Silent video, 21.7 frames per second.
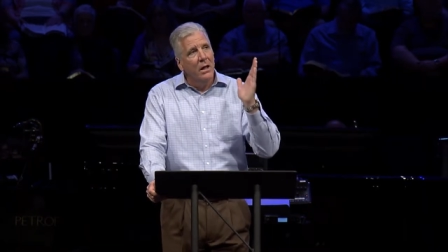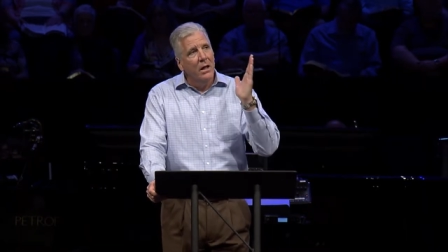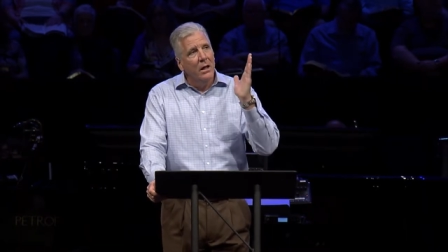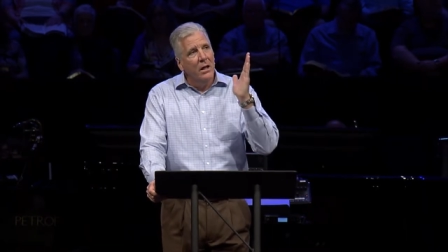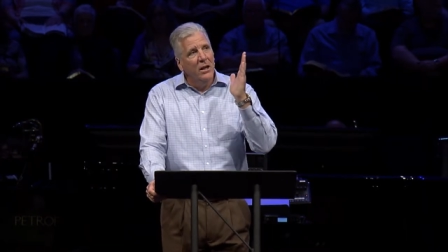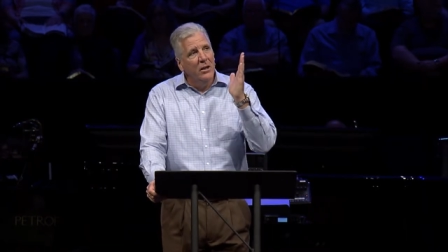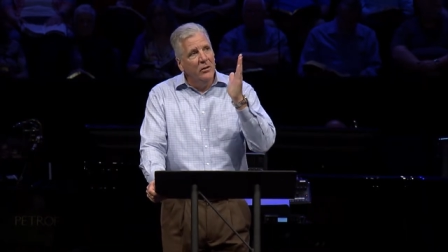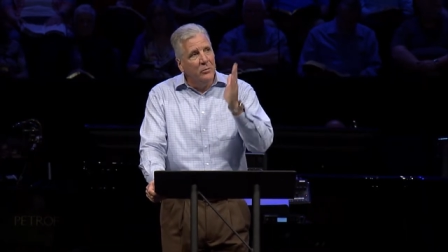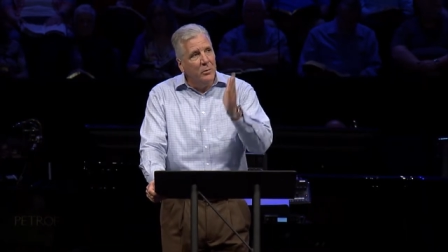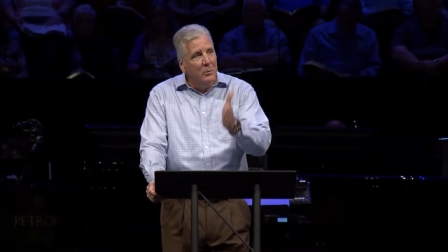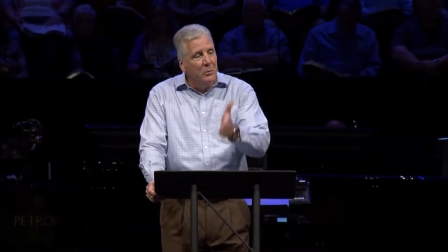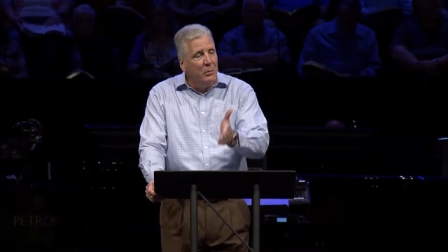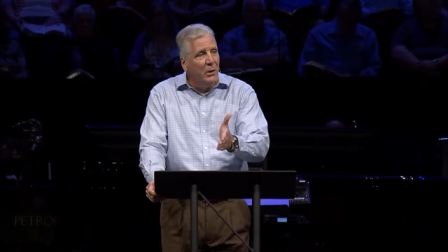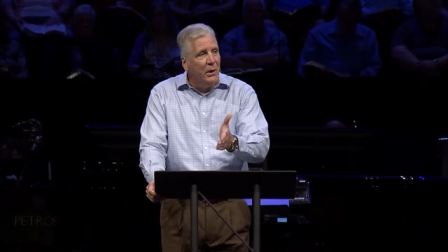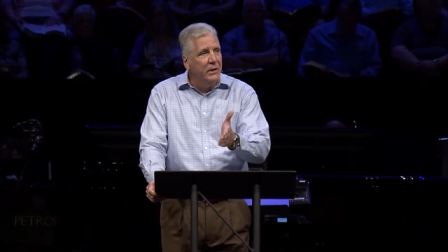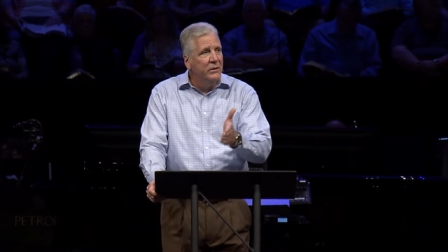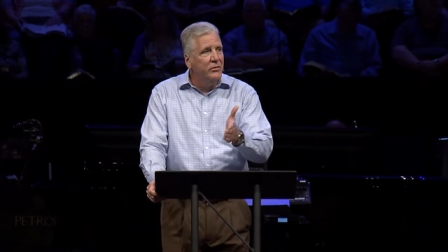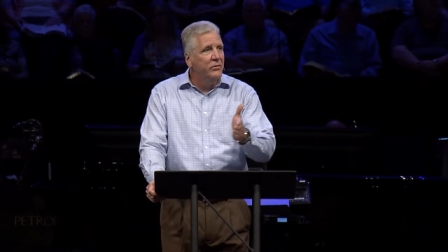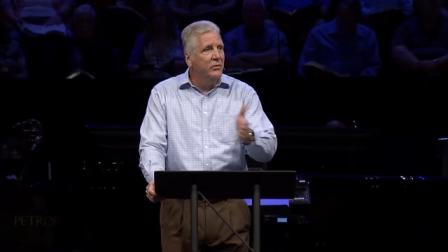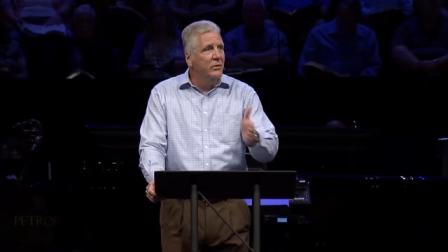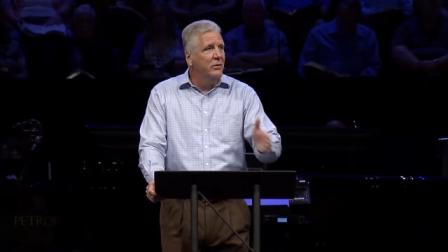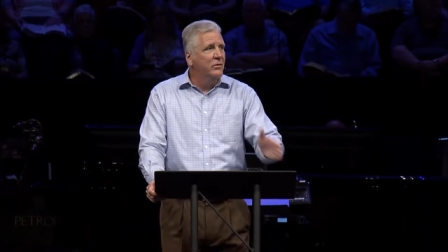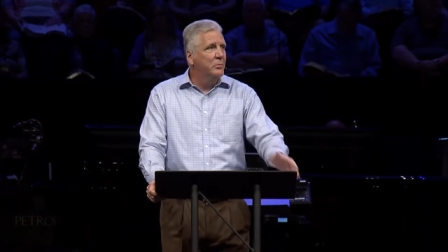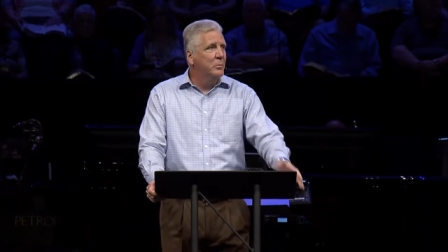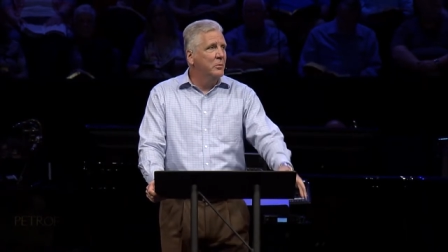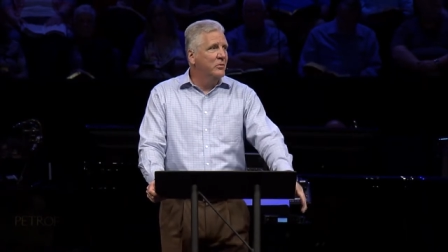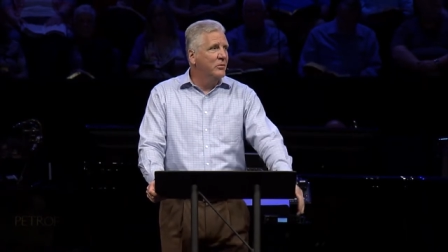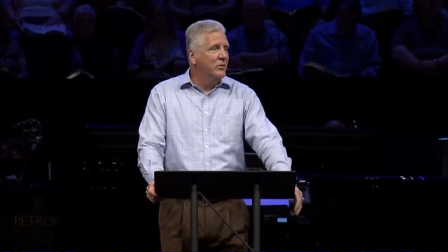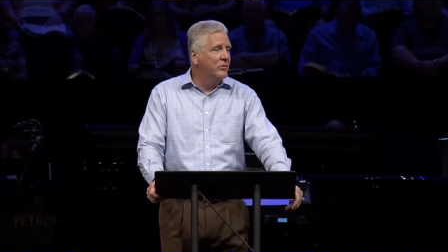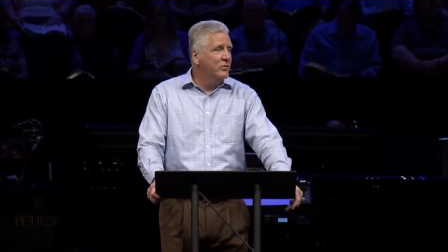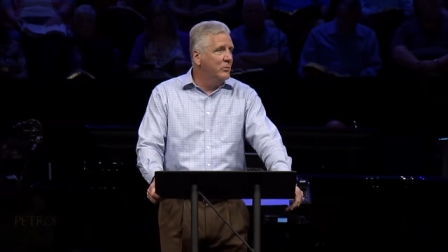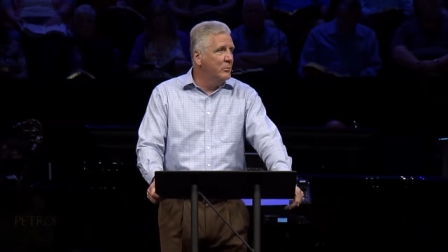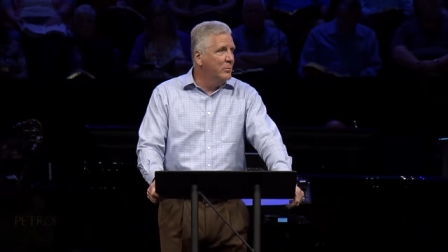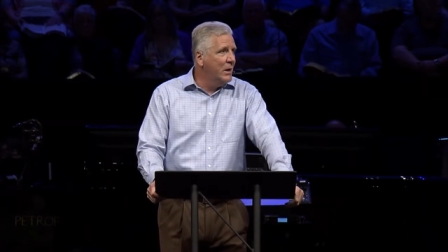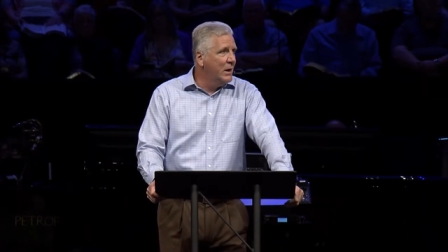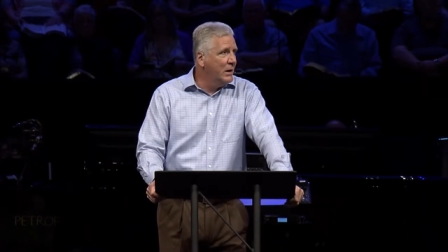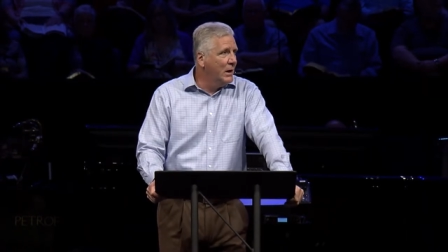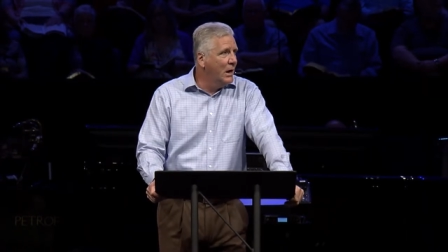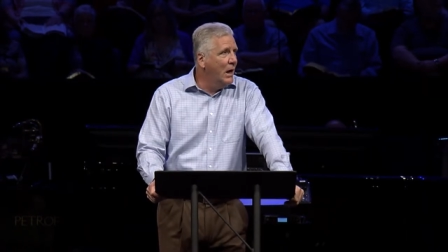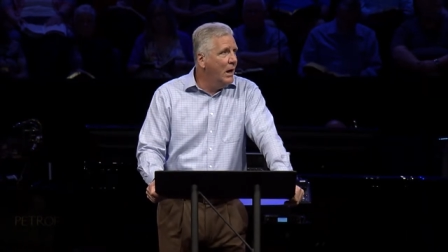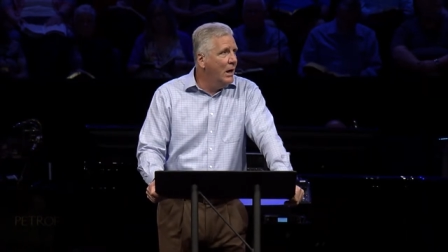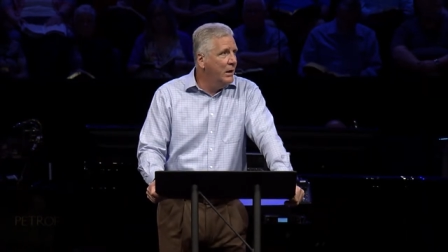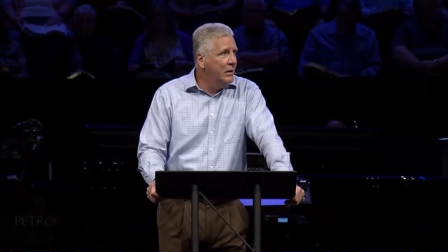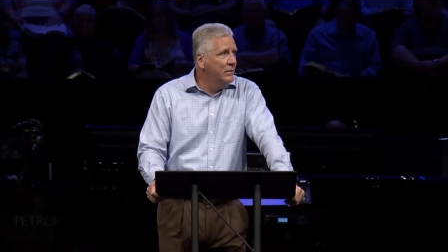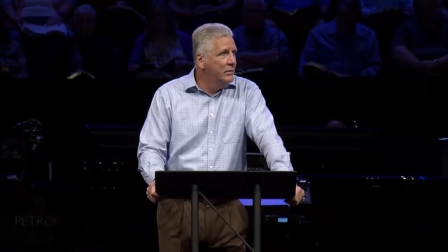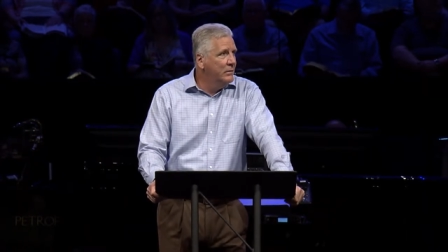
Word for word: He's been placed in this position by God.